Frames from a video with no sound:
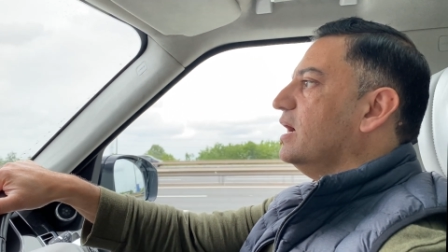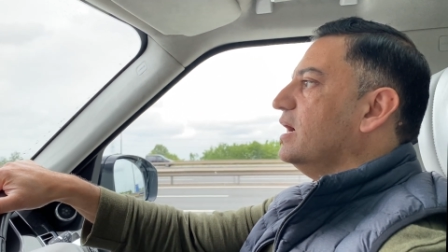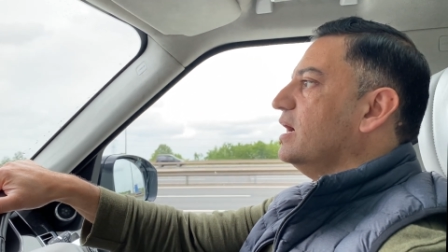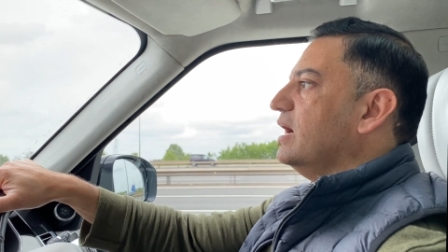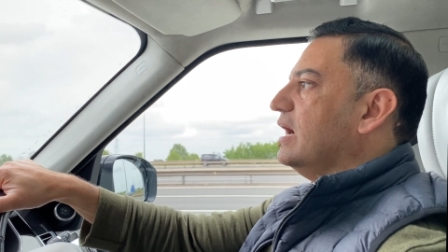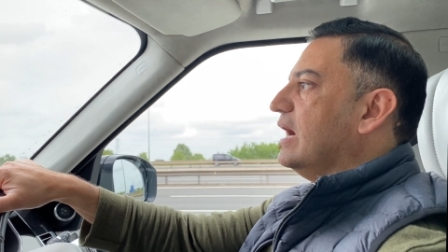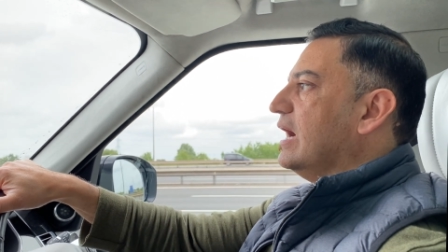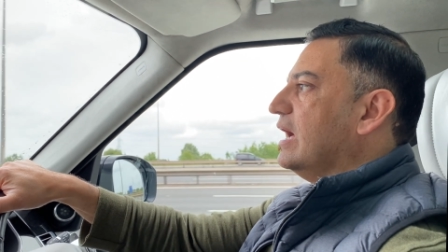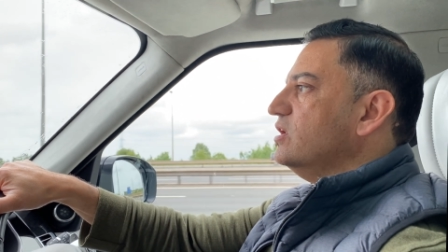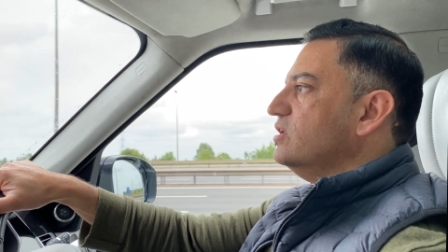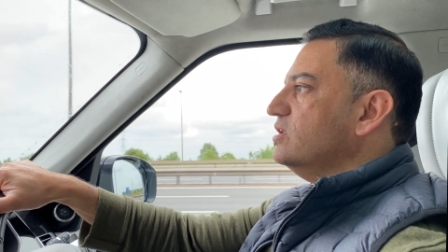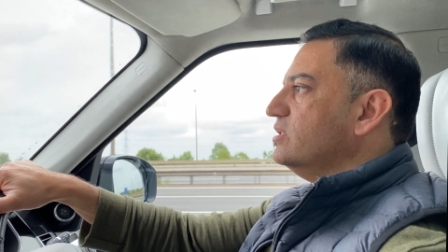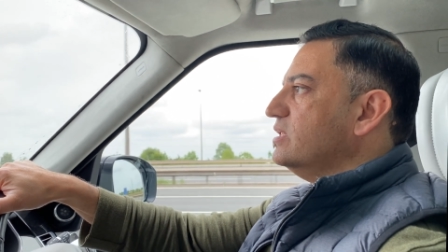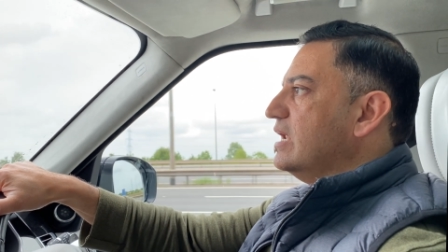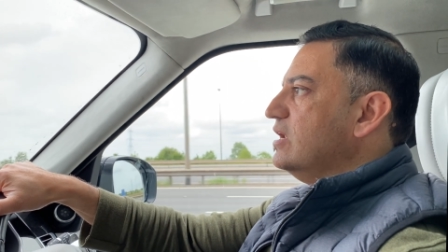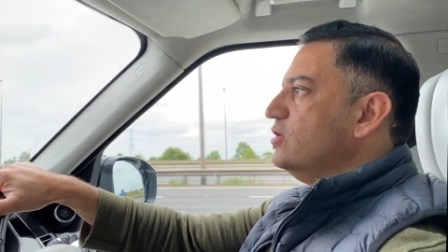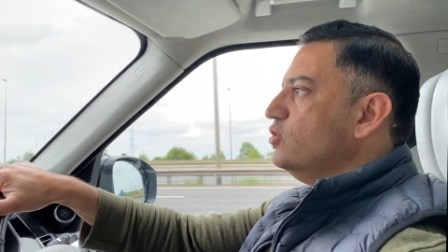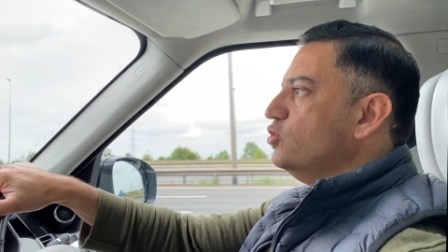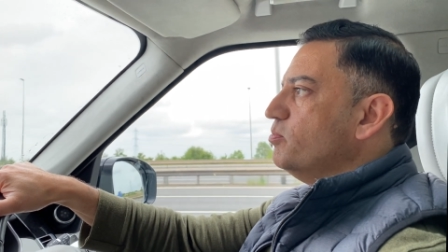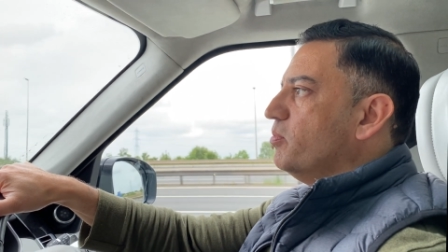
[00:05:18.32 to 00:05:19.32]
Uh, and
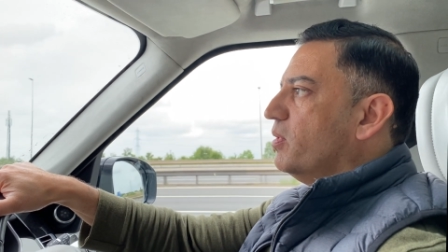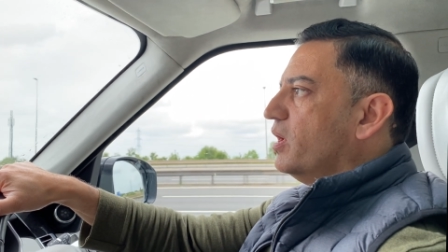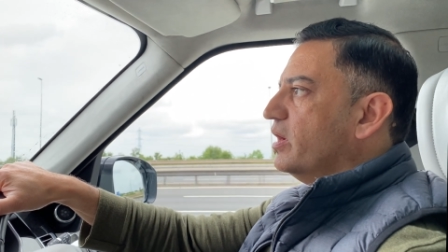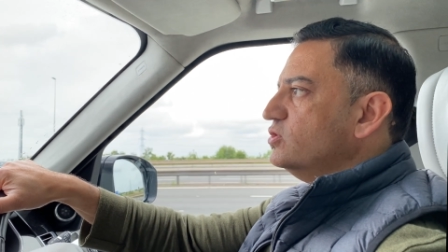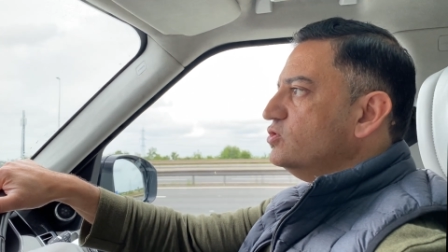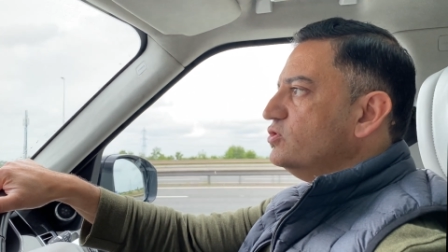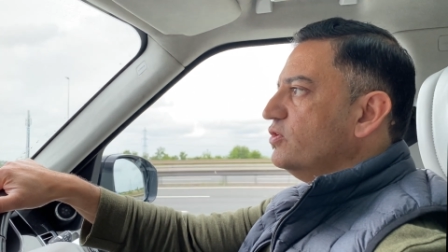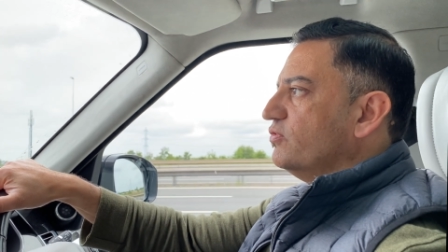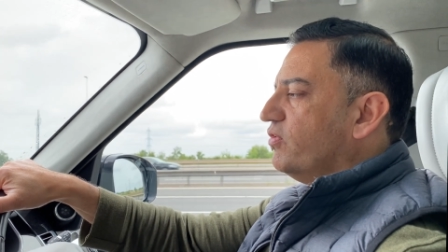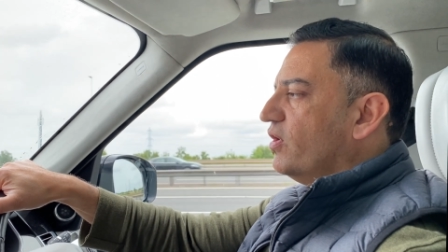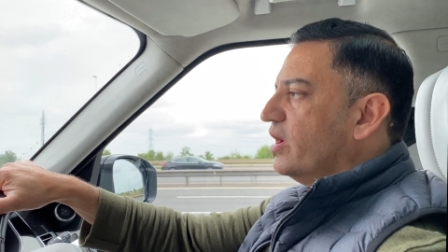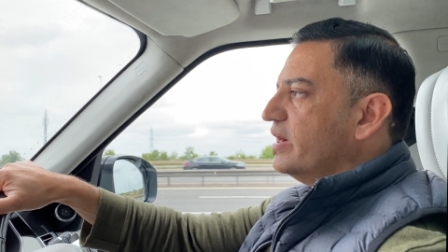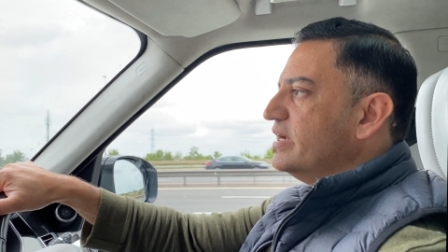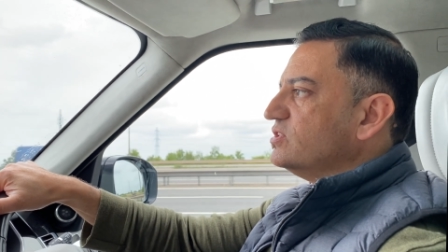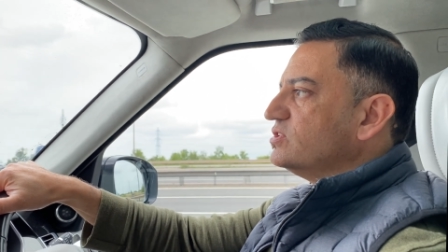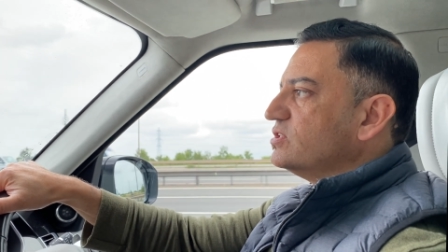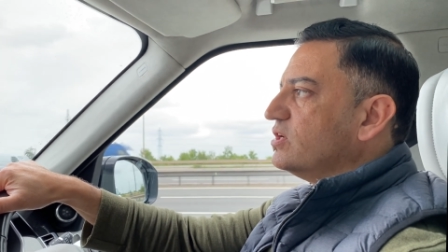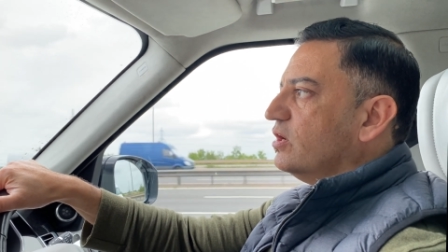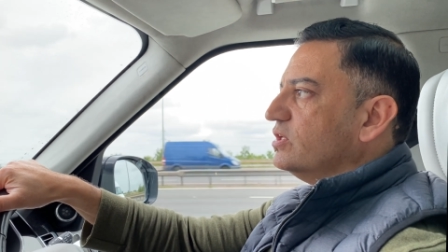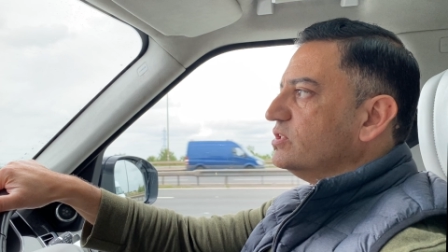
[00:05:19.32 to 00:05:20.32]
then you minus your
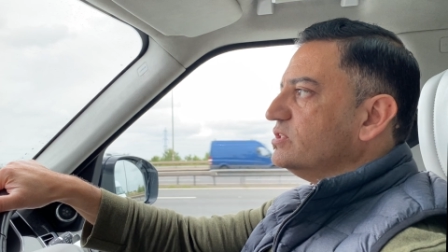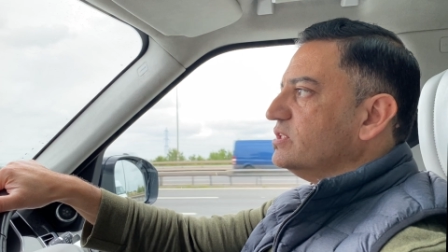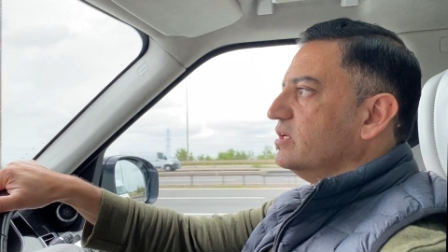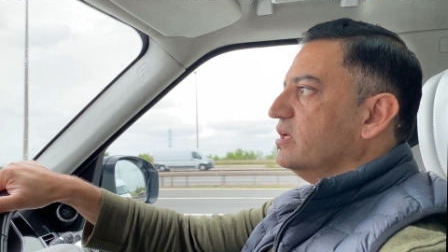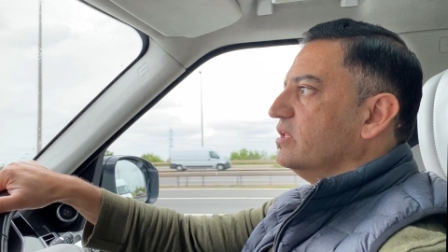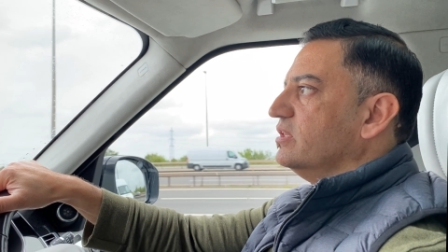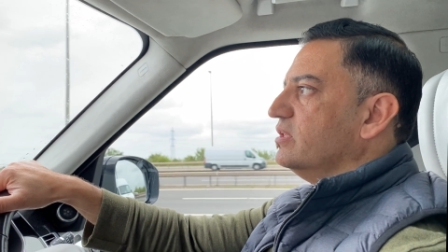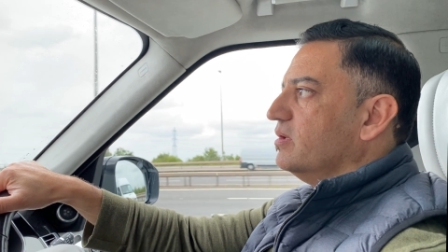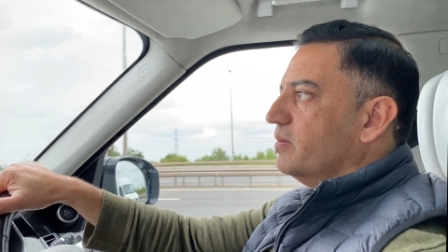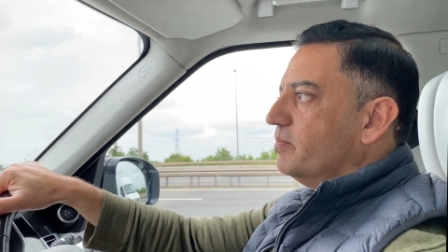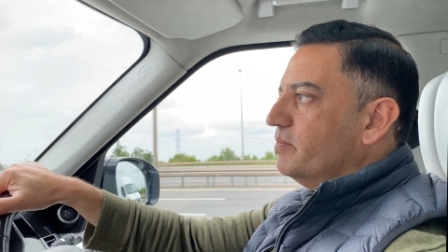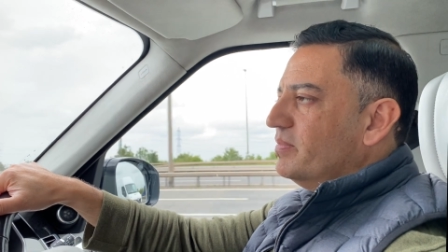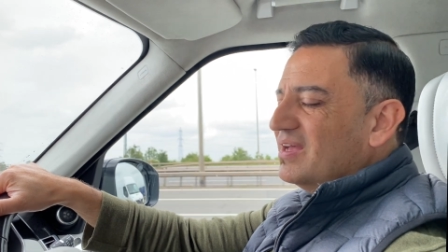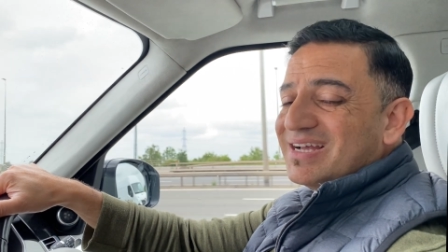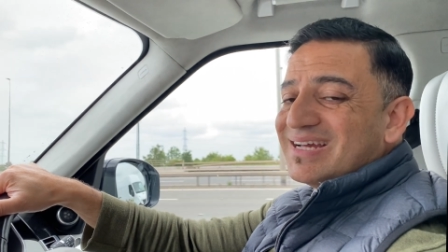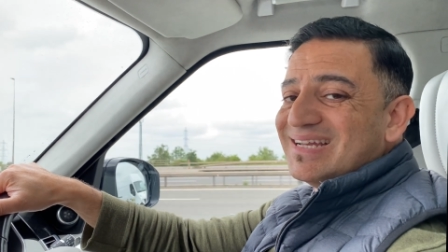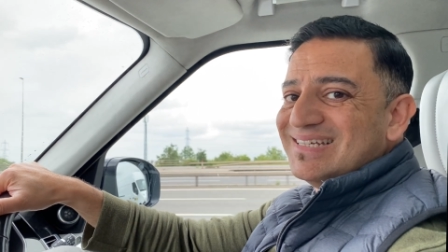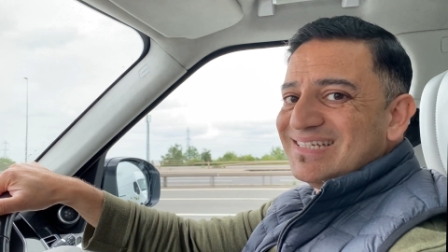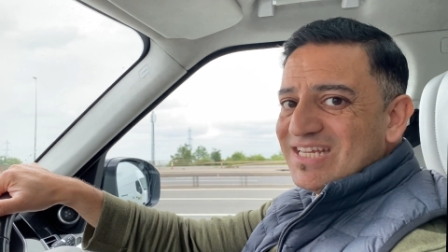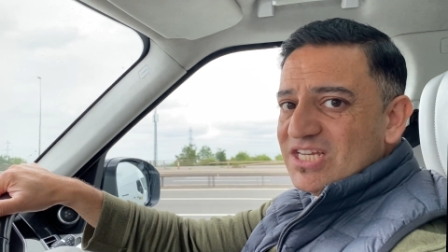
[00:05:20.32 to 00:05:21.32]
finance costs, another bit
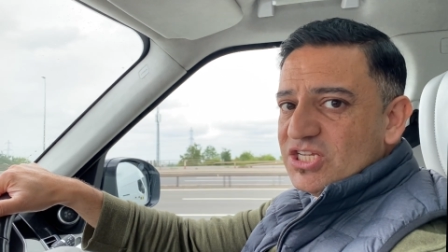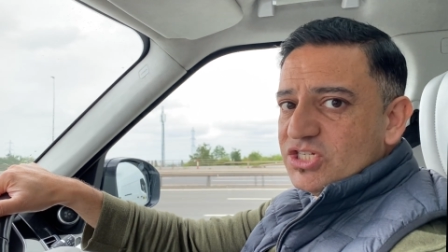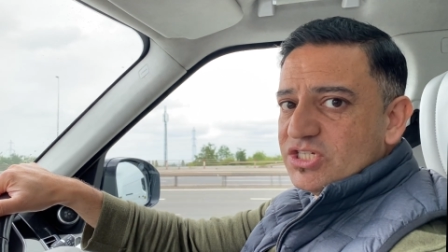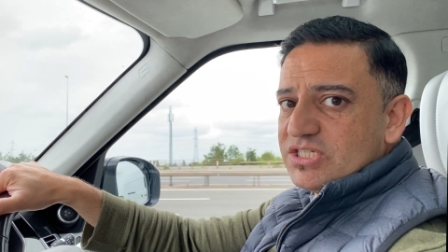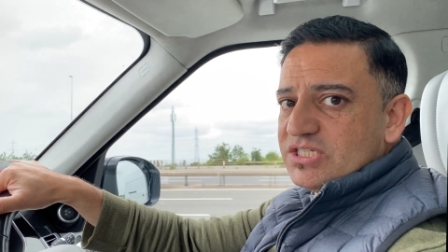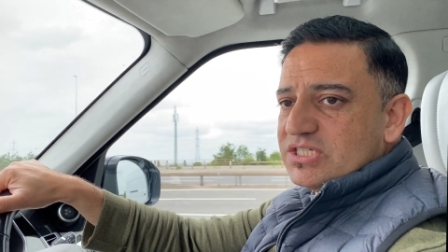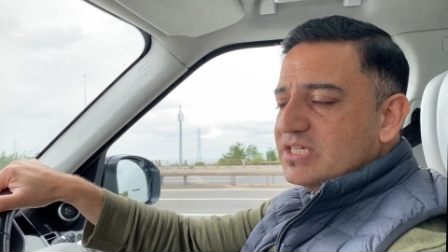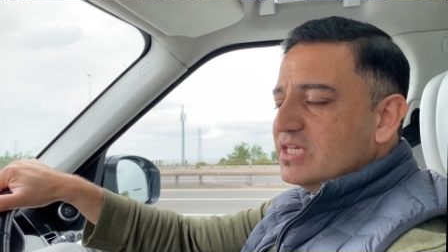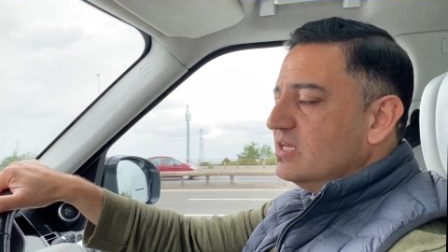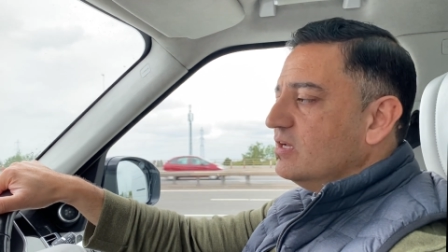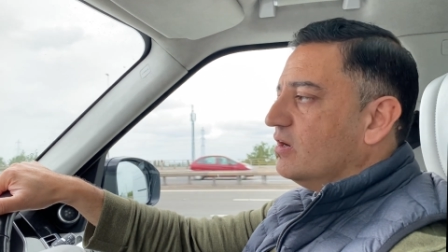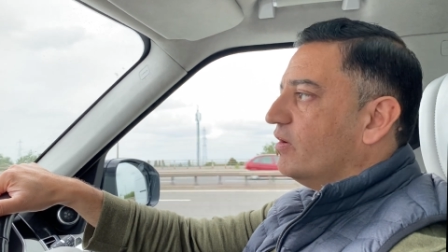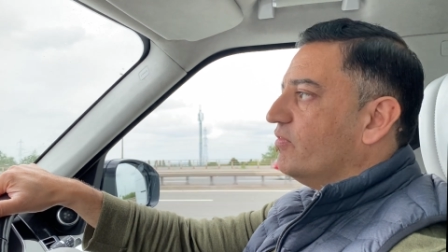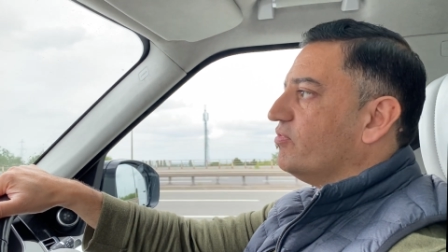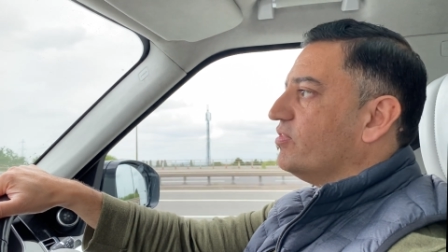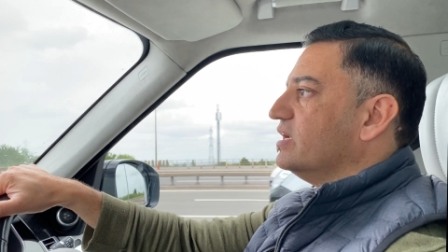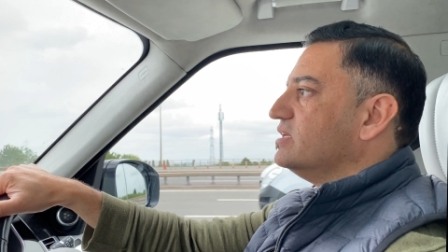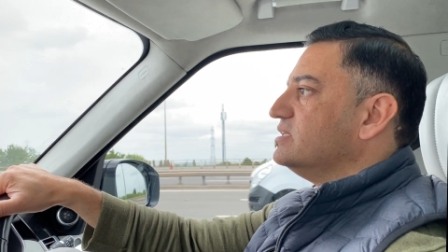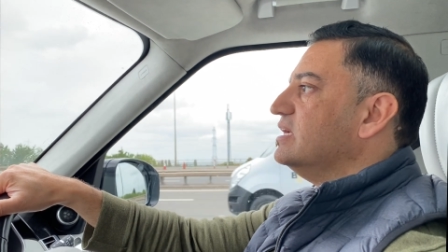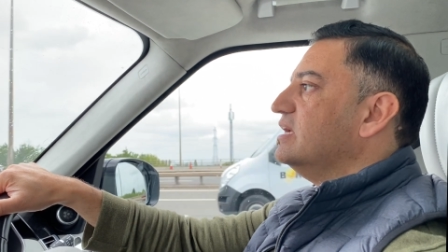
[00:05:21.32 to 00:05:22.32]
of contingency
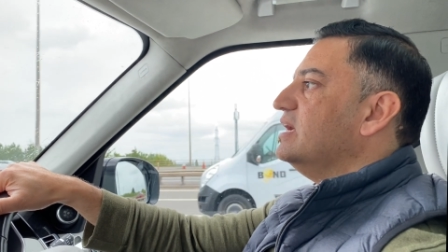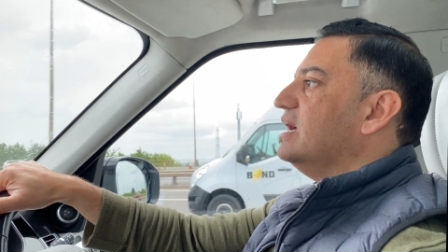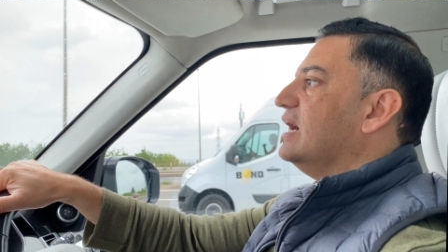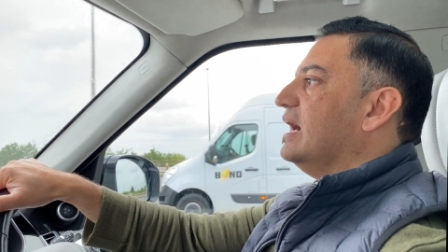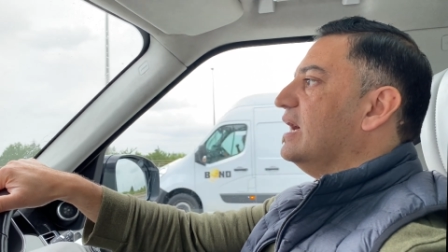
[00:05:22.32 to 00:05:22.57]
off that,